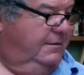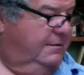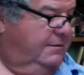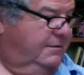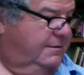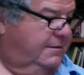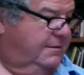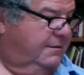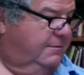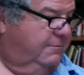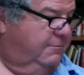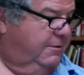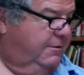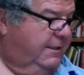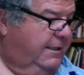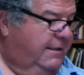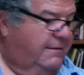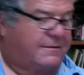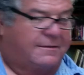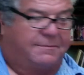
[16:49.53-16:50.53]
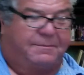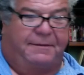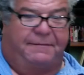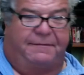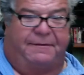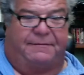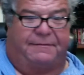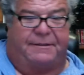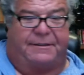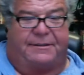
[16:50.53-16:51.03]
some 1 ounce
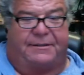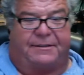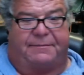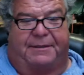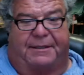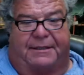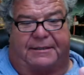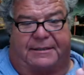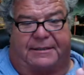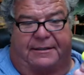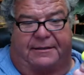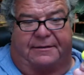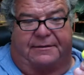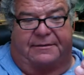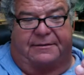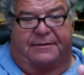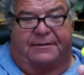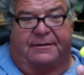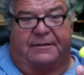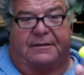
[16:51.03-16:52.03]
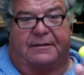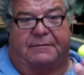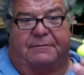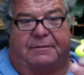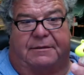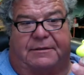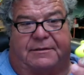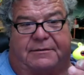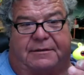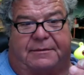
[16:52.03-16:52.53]
B52 bucktails,
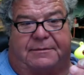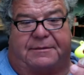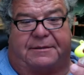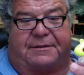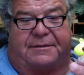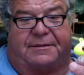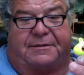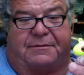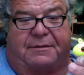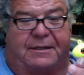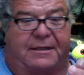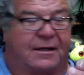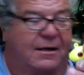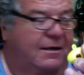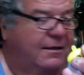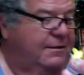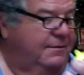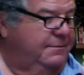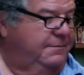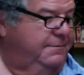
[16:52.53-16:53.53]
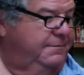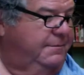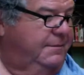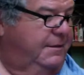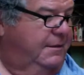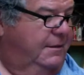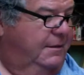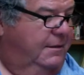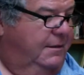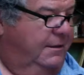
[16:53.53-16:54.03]
put strips of squid on them.
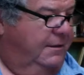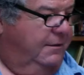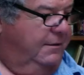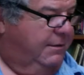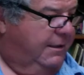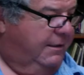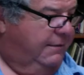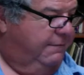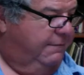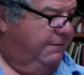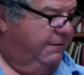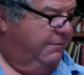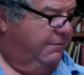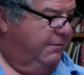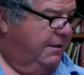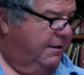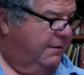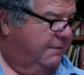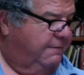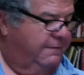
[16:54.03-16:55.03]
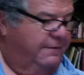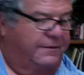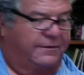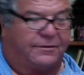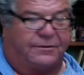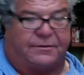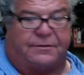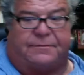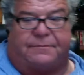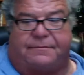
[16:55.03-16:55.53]
Great for the
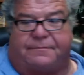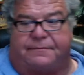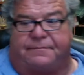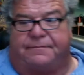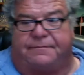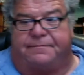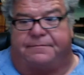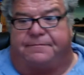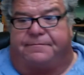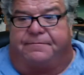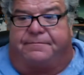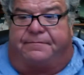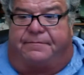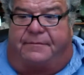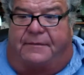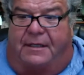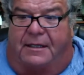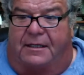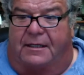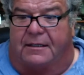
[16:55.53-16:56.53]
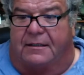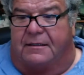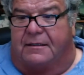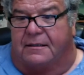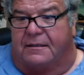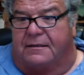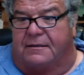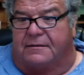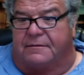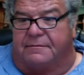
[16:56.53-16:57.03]
rockfish.
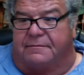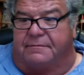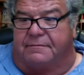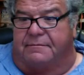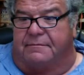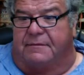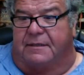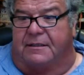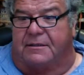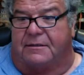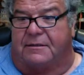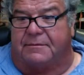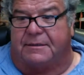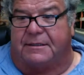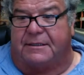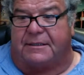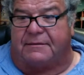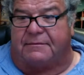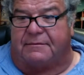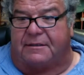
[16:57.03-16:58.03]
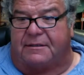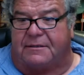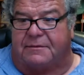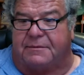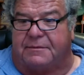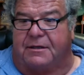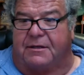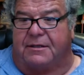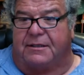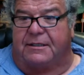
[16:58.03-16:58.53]
And that should be it. That should
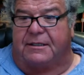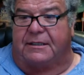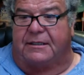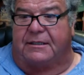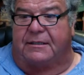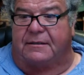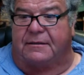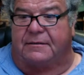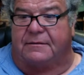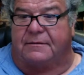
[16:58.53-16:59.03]
be all you need.